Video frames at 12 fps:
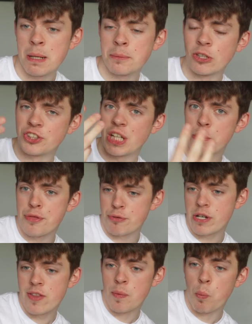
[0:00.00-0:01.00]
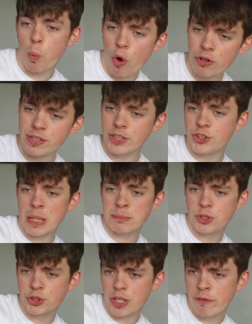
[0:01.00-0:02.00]
I'm going to start with three of them. One is
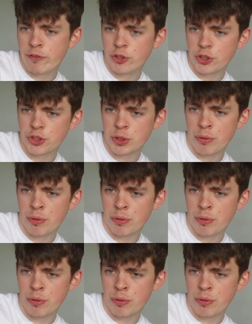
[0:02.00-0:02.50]
James Trafford, just